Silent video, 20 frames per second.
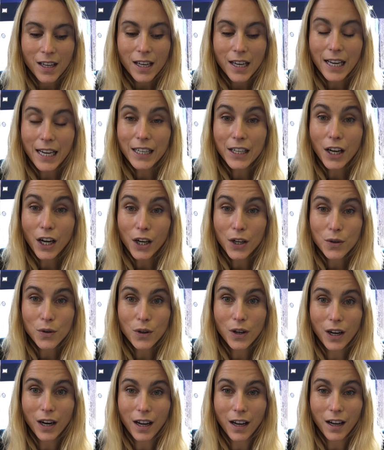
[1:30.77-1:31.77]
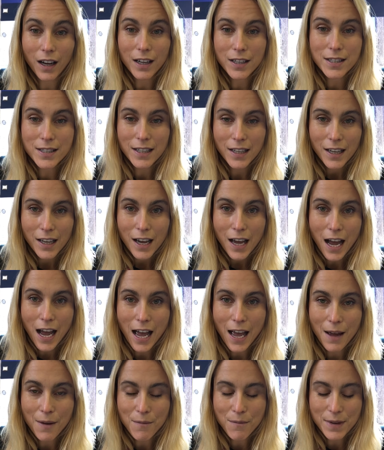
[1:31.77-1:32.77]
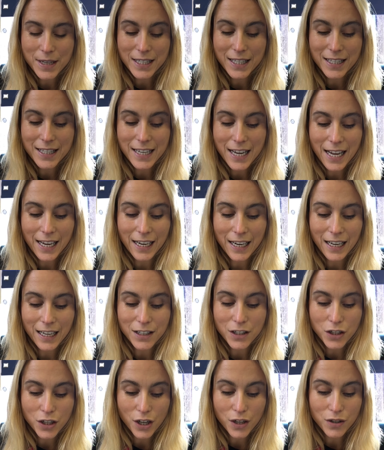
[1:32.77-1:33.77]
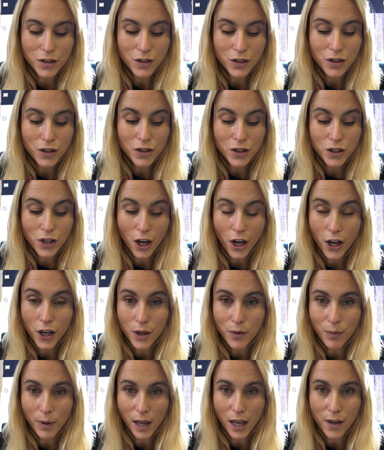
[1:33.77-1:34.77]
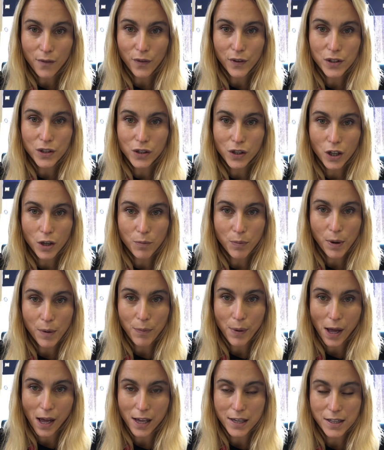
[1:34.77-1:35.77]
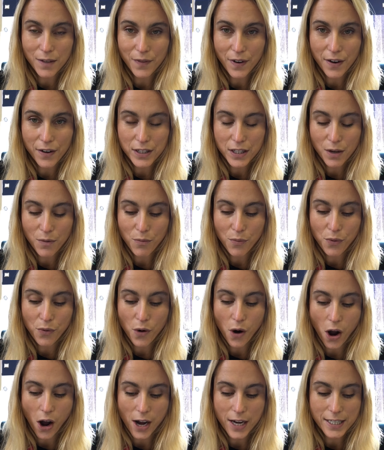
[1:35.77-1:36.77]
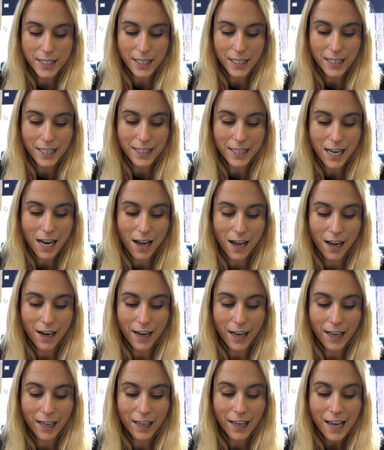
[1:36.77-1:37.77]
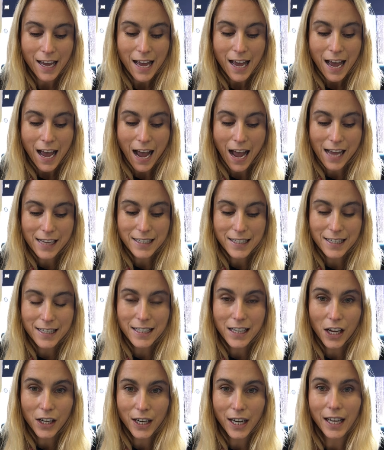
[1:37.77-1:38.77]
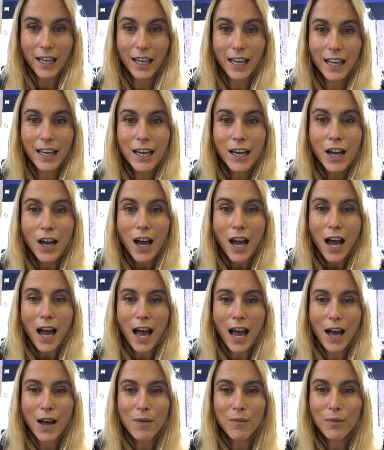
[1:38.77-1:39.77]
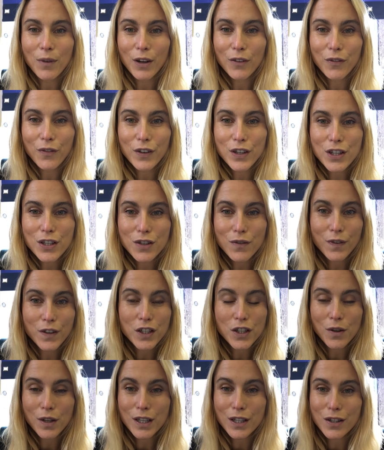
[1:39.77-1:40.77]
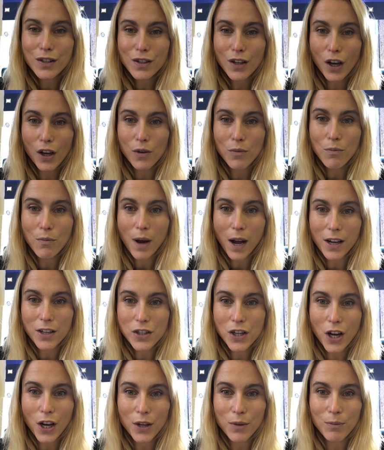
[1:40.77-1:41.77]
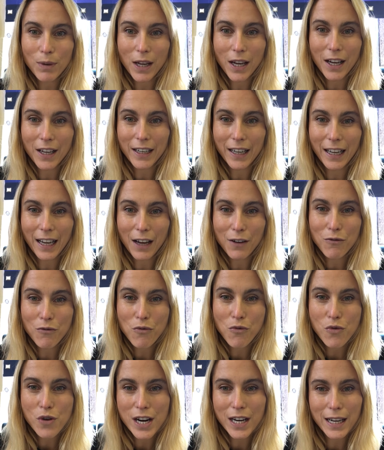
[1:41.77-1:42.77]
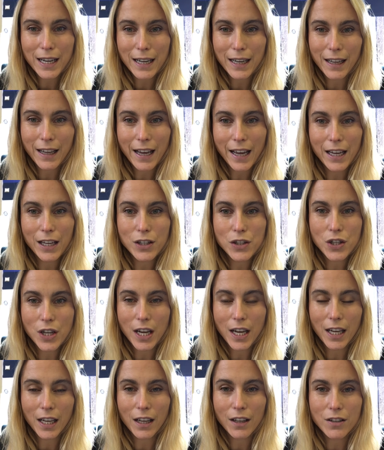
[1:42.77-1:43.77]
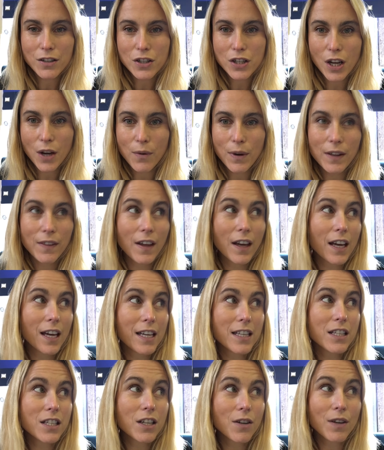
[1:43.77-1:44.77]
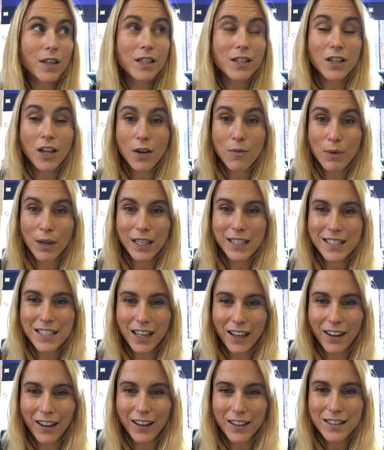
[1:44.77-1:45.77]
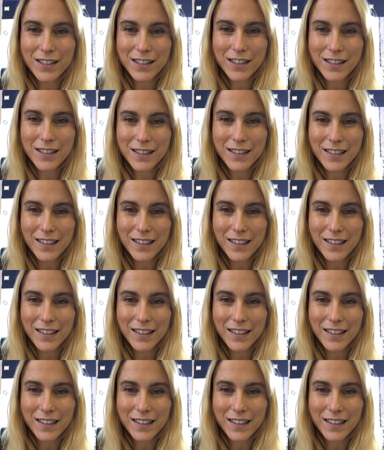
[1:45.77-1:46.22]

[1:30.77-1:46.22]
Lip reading: In Oak class, Mrs. Naylor has chosen Toby for super perseverance and pride in his learning, and Sunny for doing so much home learning and really engaging and showing that he's doing so many tasks.